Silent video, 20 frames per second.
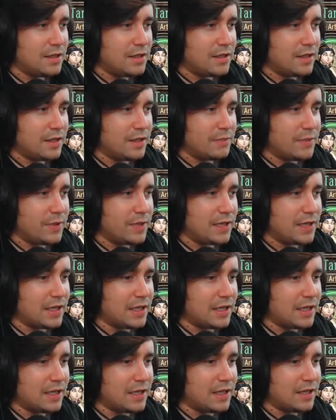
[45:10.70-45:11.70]
Then we
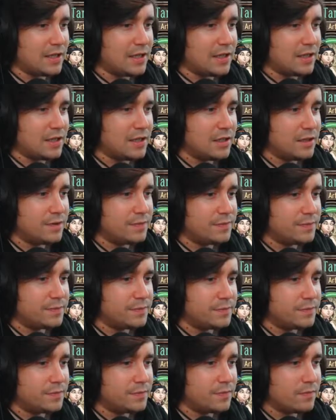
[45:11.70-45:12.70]
can
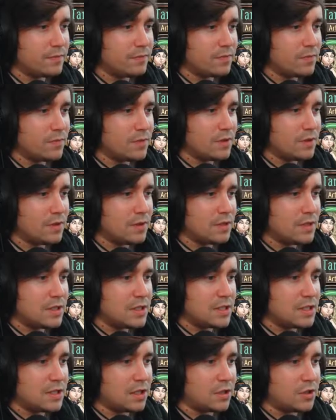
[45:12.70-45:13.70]

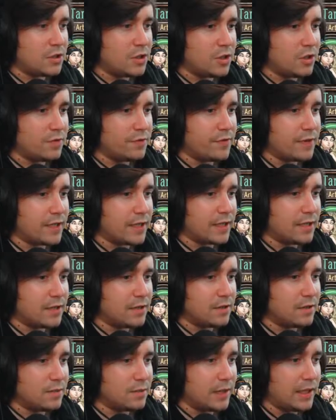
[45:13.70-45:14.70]
stun you if we
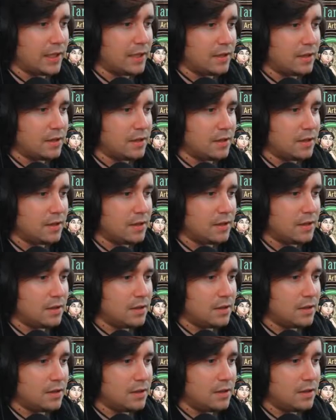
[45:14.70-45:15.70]
can. Wait.
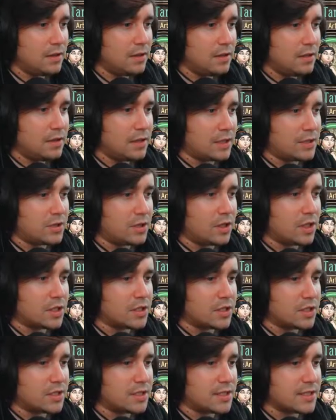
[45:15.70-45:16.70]
That's got a high
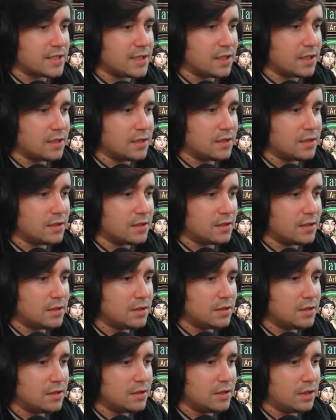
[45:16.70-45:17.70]
chance to stun.
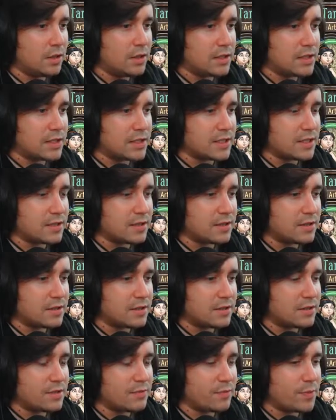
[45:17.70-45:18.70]
No, it doesn't,
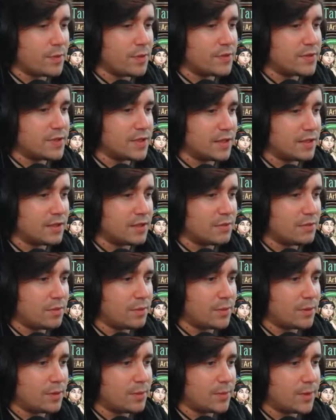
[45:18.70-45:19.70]
because it removes stun. What
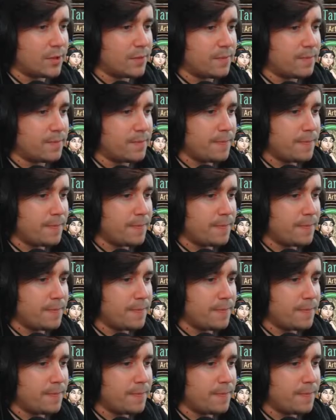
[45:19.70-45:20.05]
am I on about?